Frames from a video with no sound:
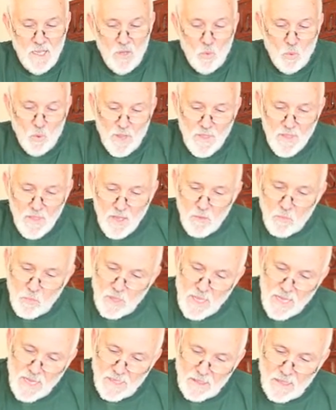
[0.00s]
When they were
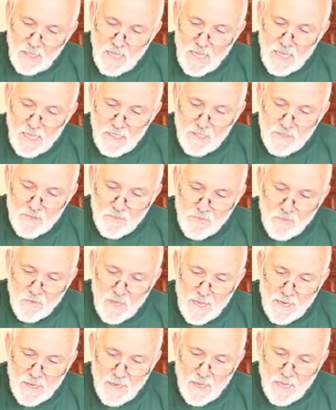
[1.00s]
planing large
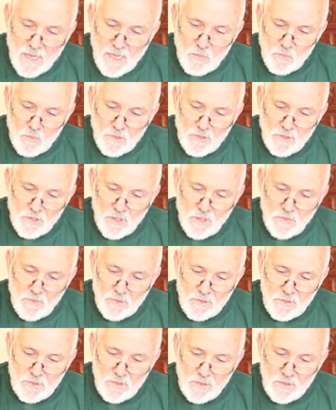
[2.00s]
flat hardwood
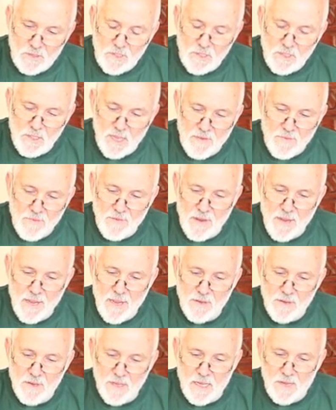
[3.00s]
surfaces, they
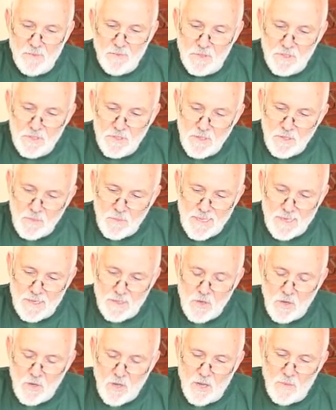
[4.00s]
found after a certain amount of
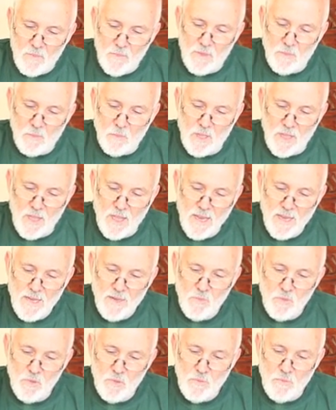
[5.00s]
time the
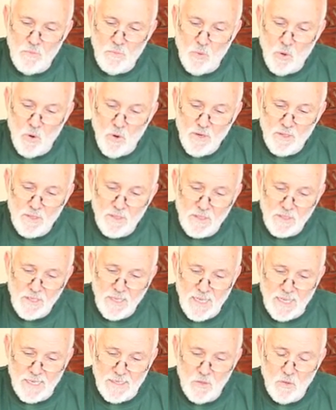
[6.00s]
plane would balk at the
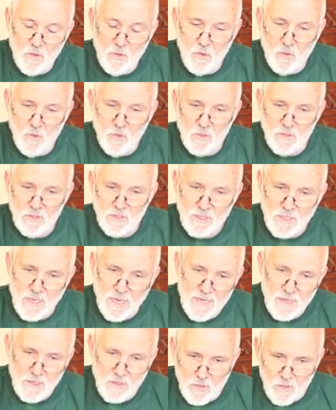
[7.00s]
cut or
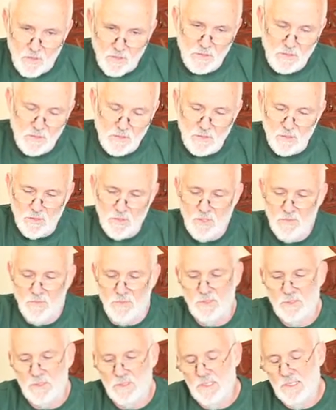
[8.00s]
skate across the
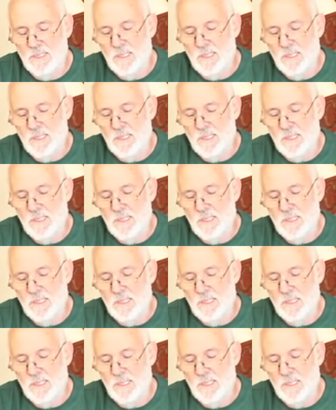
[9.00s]
surface.